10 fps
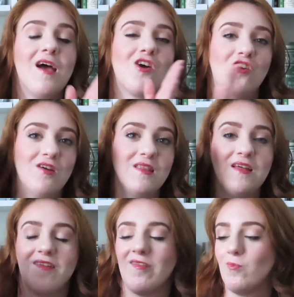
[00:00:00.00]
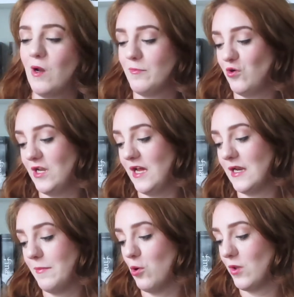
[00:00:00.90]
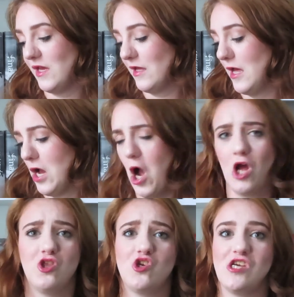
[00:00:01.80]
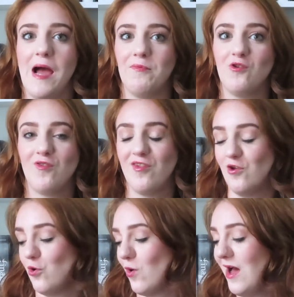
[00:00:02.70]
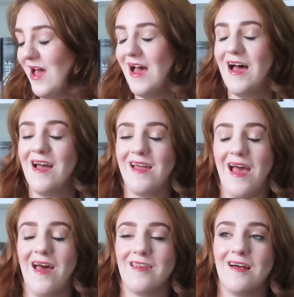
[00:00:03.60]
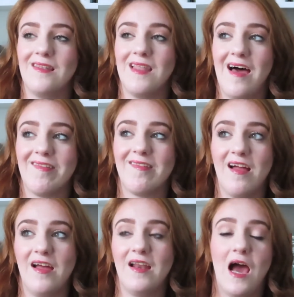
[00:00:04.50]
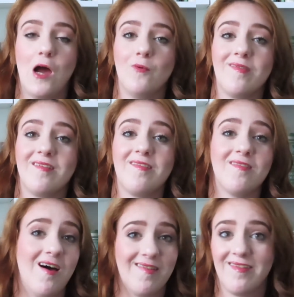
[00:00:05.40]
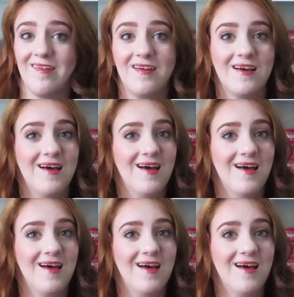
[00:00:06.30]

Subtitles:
currently this is what I'm reading. I'm only on chapter 2. Again, last night I was exhausted.